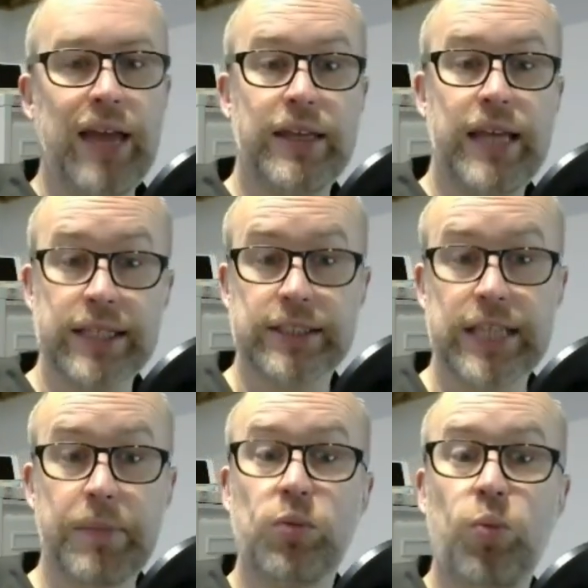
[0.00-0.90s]
In the next
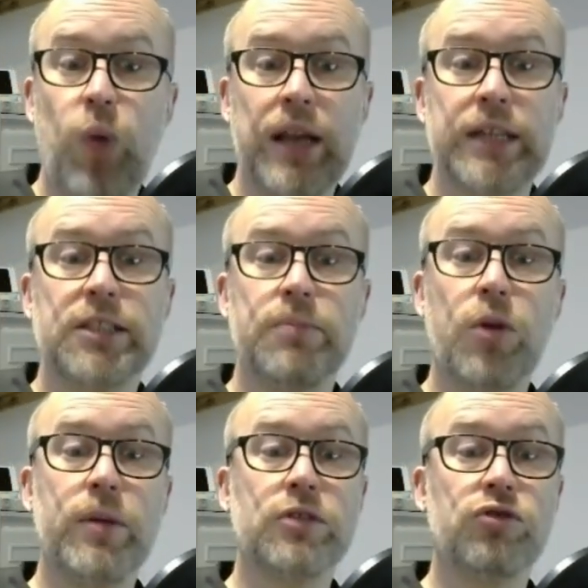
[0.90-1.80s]
step, as well as the
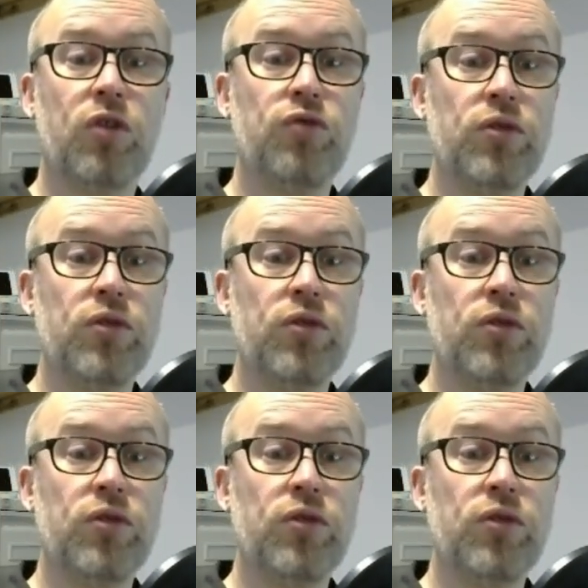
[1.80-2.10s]
Mobi Control